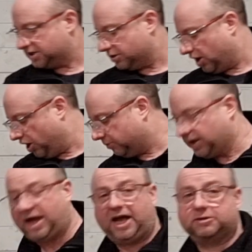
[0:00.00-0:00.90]
so I hope
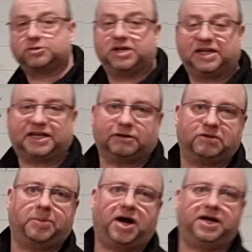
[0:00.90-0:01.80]
that helps with a little
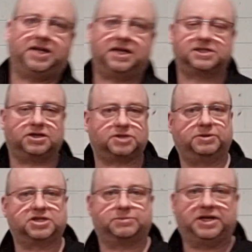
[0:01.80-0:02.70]
reminder. It's not
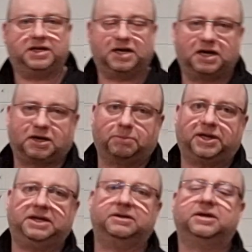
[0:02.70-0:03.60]
supposed to be a
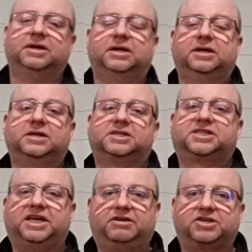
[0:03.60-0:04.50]
complete
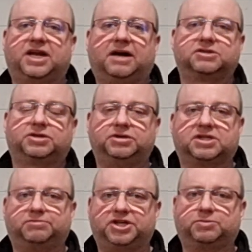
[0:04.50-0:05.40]
series on how to use
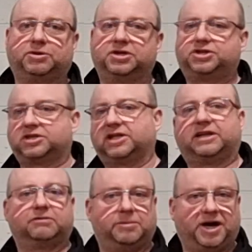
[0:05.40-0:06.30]
the Bridgeport, it's just
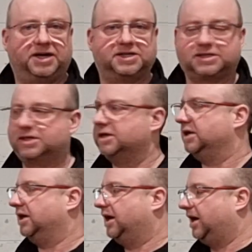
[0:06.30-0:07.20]
little reminders.
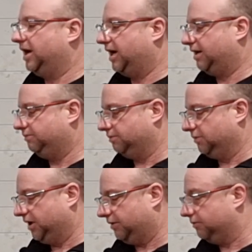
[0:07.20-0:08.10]
And
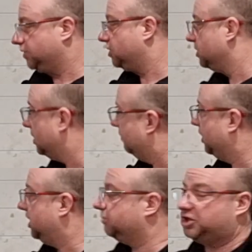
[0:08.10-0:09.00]
yeah, if
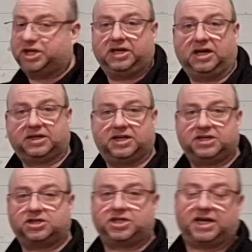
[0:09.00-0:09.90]
you need a machine like
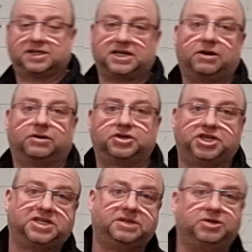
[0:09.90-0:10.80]
this, check us out on
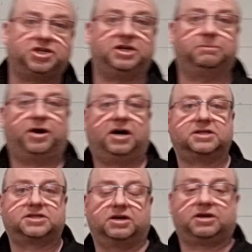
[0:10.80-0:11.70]

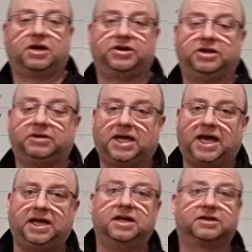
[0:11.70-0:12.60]

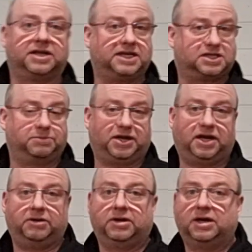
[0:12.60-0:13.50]
gtmachineparts.co.uk. The links are
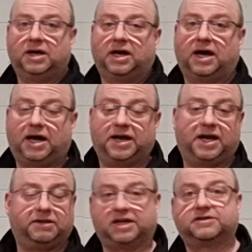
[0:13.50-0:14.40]
below. And
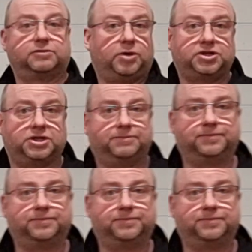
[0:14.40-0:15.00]
thanks for watching.